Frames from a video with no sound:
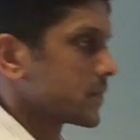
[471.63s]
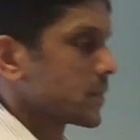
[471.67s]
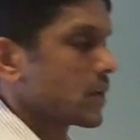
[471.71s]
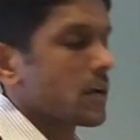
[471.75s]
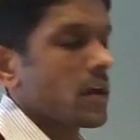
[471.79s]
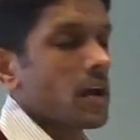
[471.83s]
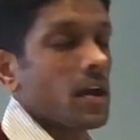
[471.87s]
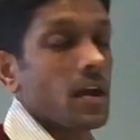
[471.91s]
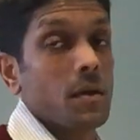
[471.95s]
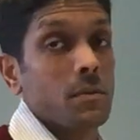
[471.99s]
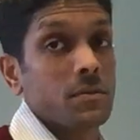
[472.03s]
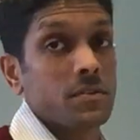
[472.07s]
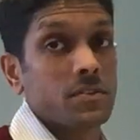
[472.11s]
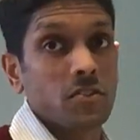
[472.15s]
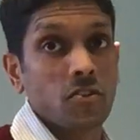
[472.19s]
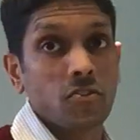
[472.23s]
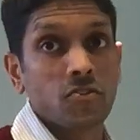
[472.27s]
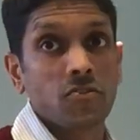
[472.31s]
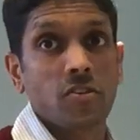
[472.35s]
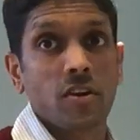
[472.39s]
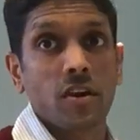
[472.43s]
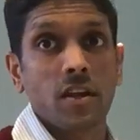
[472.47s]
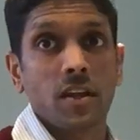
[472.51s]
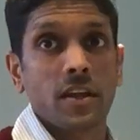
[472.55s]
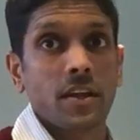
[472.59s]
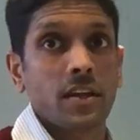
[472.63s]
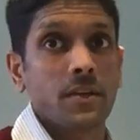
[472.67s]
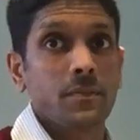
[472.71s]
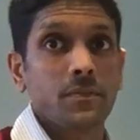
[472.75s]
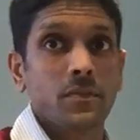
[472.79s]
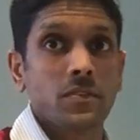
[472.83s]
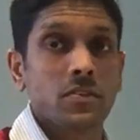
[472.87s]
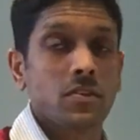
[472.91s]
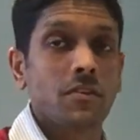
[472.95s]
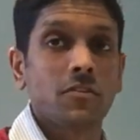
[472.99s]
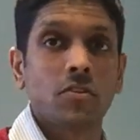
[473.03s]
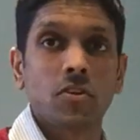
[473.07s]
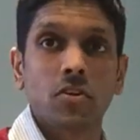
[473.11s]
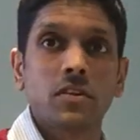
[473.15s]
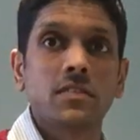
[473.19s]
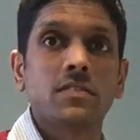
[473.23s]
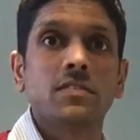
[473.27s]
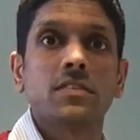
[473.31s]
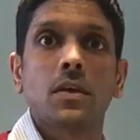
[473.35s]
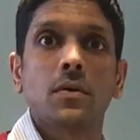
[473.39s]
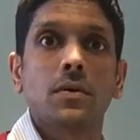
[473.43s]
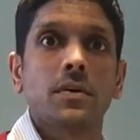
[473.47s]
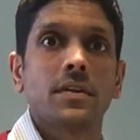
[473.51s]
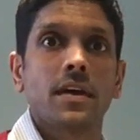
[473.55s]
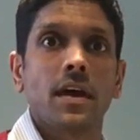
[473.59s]
Okay, I'm still struggling, so I've got to
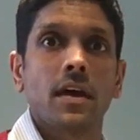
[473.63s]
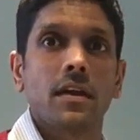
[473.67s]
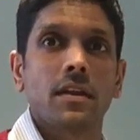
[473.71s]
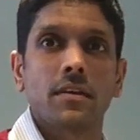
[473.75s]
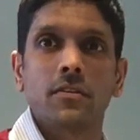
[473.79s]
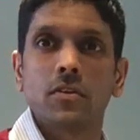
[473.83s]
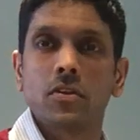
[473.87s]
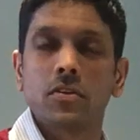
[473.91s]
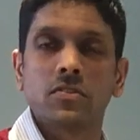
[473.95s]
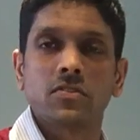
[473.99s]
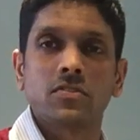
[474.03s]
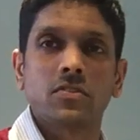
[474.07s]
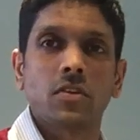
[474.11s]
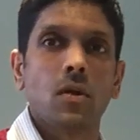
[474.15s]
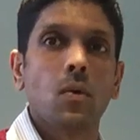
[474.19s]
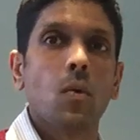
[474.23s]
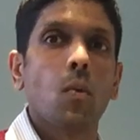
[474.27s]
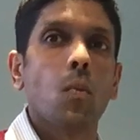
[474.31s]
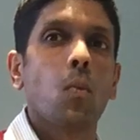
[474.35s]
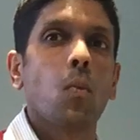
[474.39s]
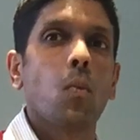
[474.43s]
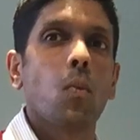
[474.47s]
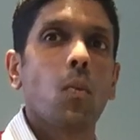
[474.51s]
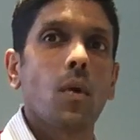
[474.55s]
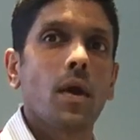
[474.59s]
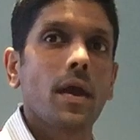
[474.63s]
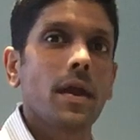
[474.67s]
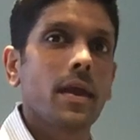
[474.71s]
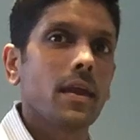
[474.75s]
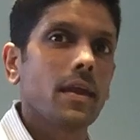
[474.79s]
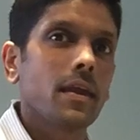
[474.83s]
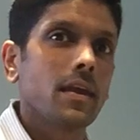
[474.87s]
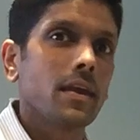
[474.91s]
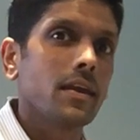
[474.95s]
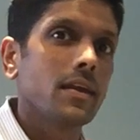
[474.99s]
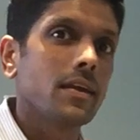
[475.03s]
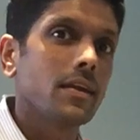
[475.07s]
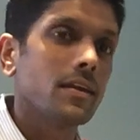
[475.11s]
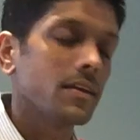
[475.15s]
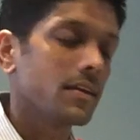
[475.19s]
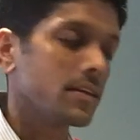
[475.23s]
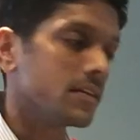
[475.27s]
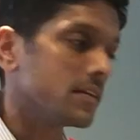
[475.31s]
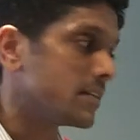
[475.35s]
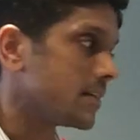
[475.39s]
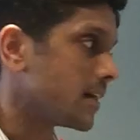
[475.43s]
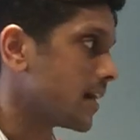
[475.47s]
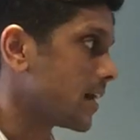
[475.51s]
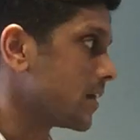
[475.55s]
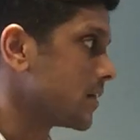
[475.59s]
slow it down. I've got to slow it way
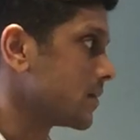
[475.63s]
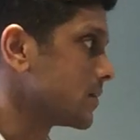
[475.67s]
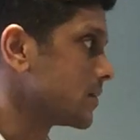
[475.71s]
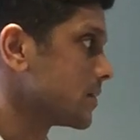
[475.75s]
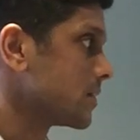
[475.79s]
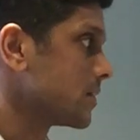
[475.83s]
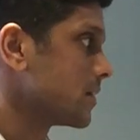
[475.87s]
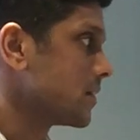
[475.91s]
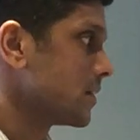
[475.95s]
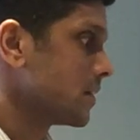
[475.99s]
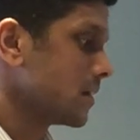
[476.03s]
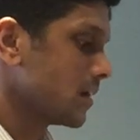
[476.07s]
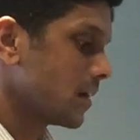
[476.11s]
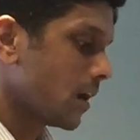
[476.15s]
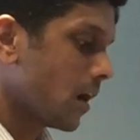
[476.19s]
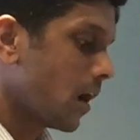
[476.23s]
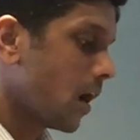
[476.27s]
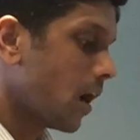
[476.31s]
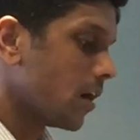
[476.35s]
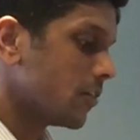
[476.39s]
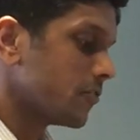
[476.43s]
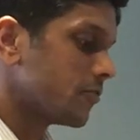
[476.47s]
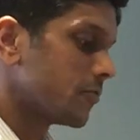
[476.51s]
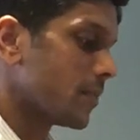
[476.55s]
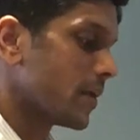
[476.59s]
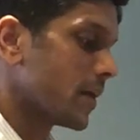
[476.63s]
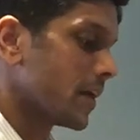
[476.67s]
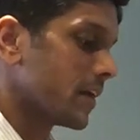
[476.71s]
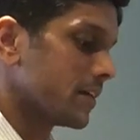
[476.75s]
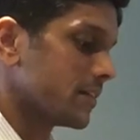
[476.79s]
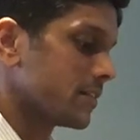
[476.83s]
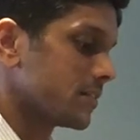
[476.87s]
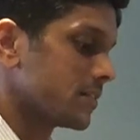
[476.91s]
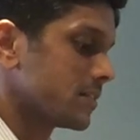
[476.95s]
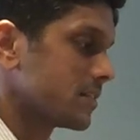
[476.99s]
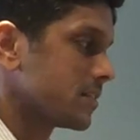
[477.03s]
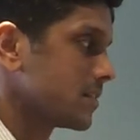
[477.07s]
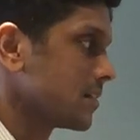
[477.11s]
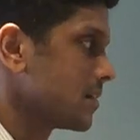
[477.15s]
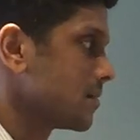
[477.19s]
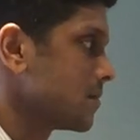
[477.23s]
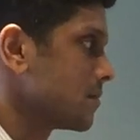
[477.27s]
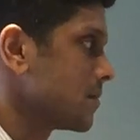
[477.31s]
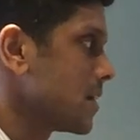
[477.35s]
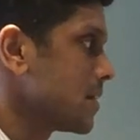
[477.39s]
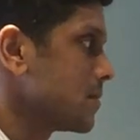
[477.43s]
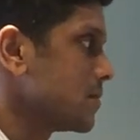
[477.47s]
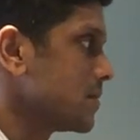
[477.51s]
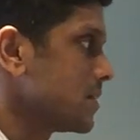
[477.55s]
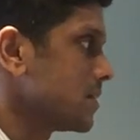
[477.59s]
down, half pace,
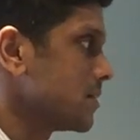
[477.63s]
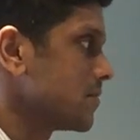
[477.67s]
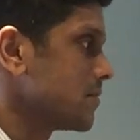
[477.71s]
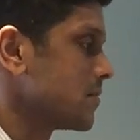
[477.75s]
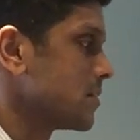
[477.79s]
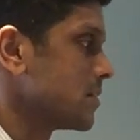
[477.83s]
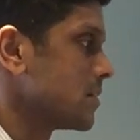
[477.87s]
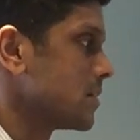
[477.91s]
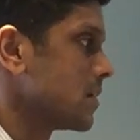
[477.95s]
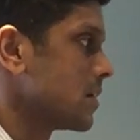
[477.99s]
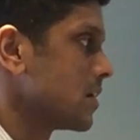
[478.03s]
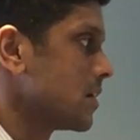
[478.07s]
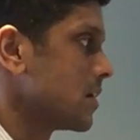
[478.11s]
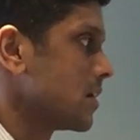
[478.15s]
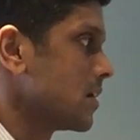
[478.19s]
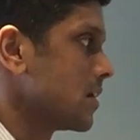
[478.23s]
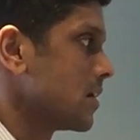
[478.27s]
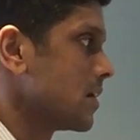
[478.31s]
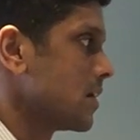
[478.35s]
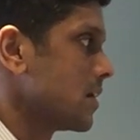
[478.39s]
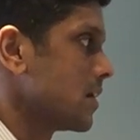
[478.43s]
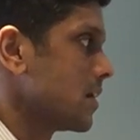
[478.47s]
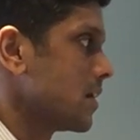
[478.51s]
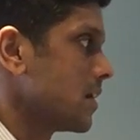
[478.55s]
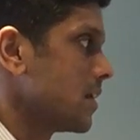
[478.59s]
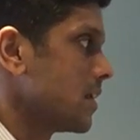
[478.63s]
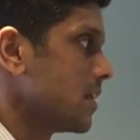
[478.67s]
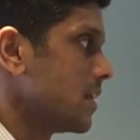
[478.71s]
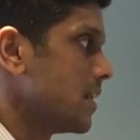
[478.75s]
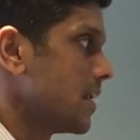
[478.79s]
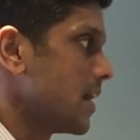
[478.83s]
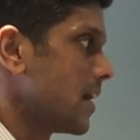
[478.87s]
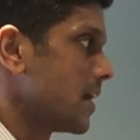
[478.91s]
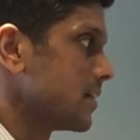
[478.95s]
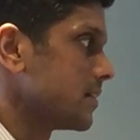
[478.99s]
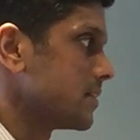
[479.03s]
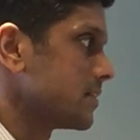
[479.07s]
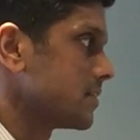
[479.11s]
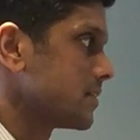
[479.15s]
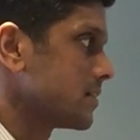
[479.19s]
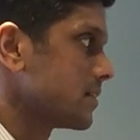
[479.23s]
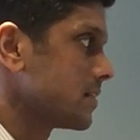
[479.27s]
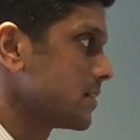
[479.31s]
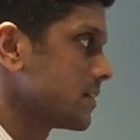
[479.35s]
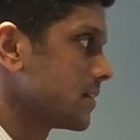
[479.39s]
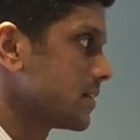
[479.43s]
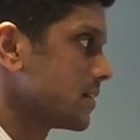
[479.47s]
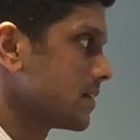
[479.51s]
maybe even less.